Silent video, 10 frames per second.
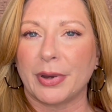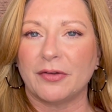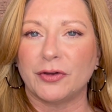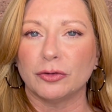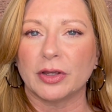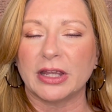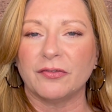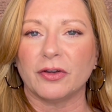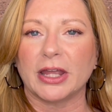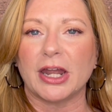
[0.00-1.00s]
But if you're looking
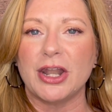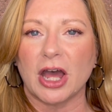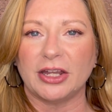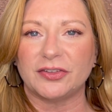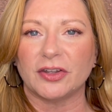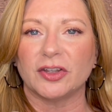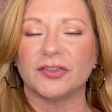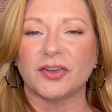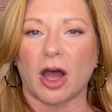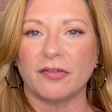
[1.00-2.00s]
for like a nice,
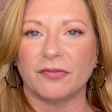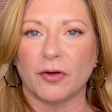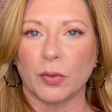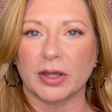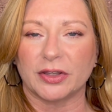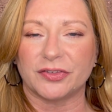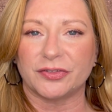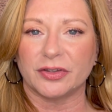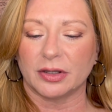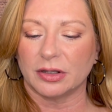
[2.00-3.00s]
soft focus,